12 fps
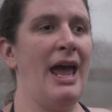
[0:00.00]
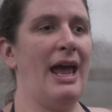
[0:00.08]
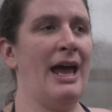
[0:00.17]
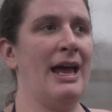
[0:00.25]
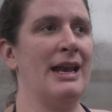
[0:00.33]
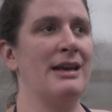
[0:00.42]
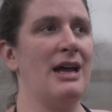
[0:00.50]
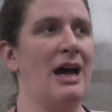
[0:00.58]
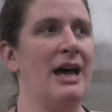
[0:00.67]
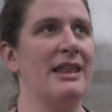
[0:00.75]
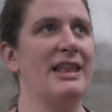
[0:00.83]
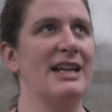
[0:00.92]
and
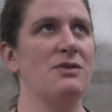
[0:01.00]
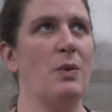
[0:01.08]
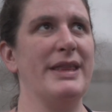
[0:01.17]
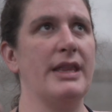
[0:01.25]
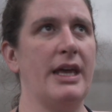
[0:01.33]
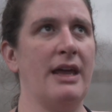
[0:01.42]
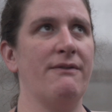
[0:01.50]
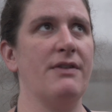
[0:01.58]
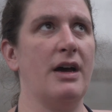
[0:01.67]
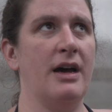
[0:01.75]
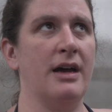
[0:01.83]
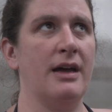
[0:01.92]
uh, that's when they've
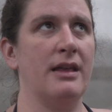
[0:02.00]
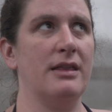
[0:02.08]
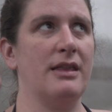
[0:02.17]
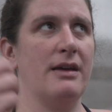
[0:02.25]
uh,